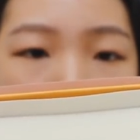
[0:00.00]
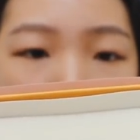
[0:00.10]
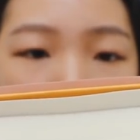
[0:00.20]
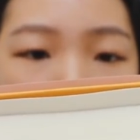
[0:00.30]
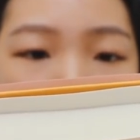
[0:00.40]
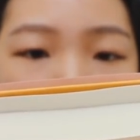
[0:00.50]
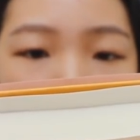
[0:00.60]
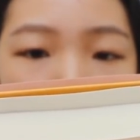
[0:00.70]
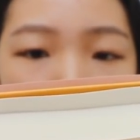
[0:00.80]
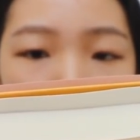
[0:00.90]
but I got this
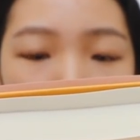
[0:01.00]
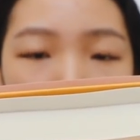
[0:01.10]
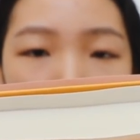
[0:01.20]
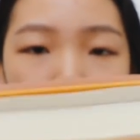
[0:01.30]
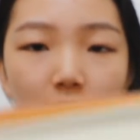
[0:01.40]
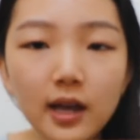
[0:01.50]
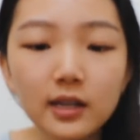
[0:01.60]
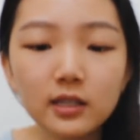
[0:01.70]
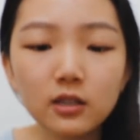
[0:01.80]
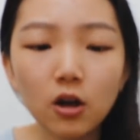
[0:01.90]
book because
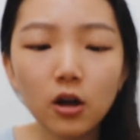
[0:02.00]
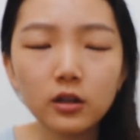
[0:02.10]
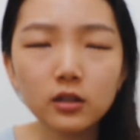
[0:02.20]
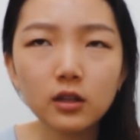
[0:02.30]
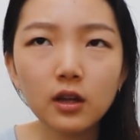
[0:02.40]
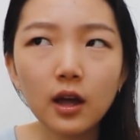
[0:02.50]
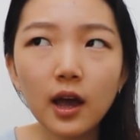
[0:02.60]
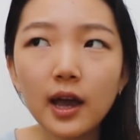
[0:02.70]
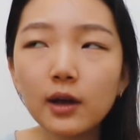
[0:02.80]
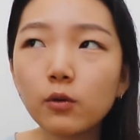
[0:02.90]

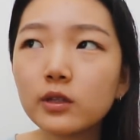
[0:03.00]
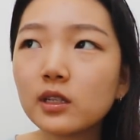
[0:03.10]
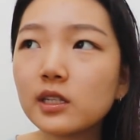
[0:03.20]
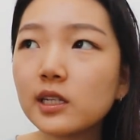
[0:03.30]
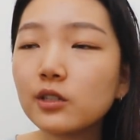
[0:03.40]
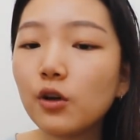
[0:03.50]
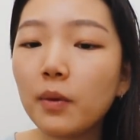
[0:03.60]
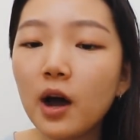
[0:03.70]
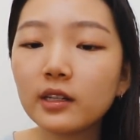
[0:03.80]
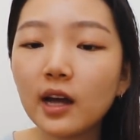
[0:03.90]
I was listening to a
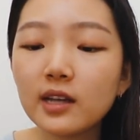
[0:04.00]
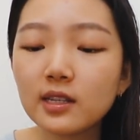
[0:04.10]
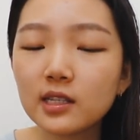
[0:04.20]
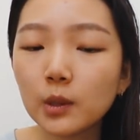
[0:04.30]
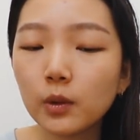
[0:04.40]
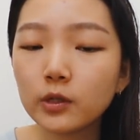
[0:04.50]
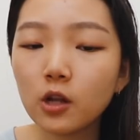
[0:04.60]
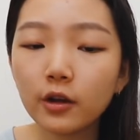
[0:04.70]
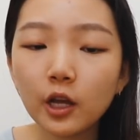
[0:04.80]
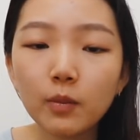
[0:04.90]
podcast and someone was
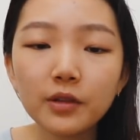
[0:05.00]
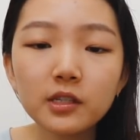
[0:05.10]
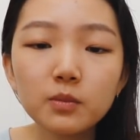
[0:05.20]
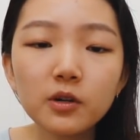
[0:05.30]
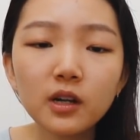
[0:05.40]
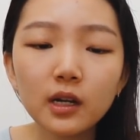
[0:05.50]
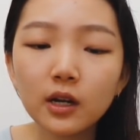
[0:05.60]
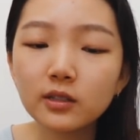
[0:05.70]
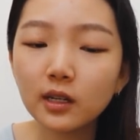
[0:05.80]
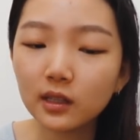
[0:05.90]
talking about this book, and
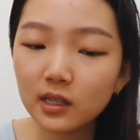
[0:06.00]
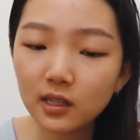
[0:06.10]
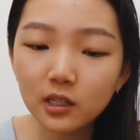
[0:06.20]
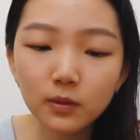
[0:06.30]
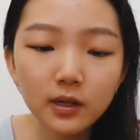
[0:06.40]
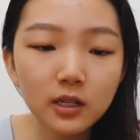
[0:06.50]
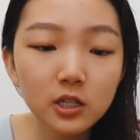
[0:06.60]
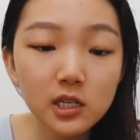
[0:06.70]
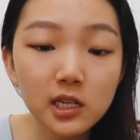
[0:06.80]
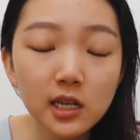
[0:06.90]
I was like, that sounds pretty
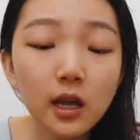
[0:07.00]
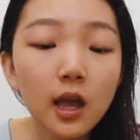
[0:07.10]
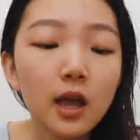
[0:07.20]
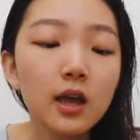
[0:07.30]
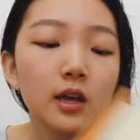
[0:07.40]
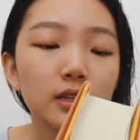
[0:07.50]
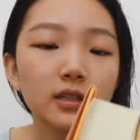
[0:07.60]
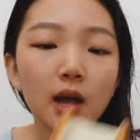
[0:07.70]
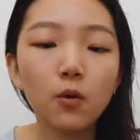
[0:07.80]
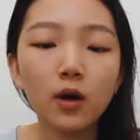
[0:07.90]
interesting.
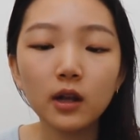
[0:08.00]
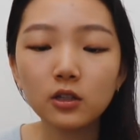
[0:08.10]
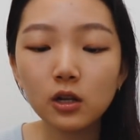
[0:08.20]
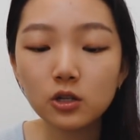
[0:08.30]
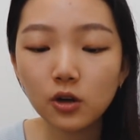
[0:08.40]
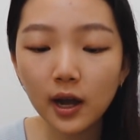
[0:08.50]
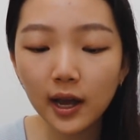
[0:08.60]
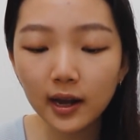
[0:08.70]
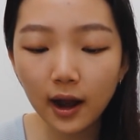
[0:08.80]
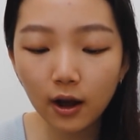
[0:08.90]
So I wanted to
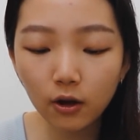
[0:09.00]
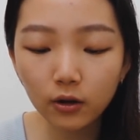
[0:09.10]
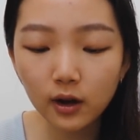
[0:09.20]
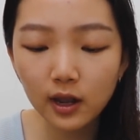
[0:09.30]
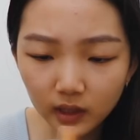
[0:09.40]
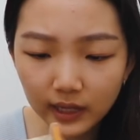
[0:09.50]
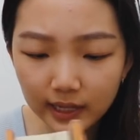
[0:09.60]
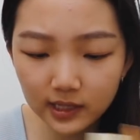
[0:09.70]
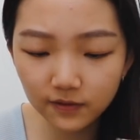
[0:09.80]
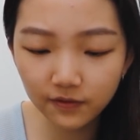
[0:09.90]
try it out.
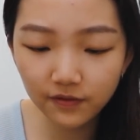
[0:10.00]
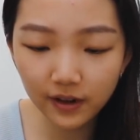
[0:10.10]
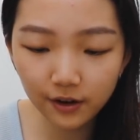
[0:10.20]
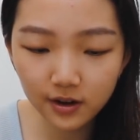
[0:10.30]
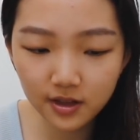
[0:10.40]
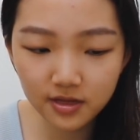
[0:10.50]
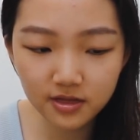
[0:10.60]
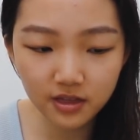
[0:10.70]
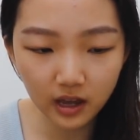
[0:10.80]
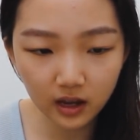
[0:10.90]
It's very
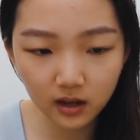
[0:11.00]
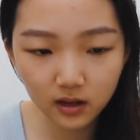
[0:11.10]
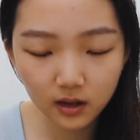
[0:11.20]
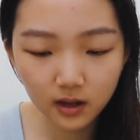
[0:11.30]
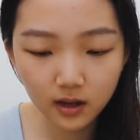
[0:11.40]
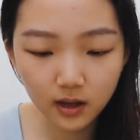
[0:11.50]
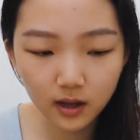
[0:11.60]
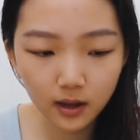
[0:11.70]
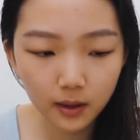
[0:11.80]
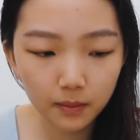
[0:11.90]
thick,
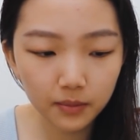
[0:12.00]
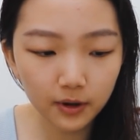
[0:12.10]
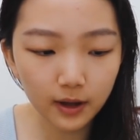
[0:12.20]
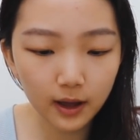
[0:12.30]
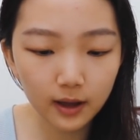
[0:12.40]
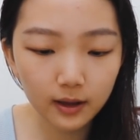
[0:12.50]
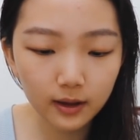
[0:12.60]
but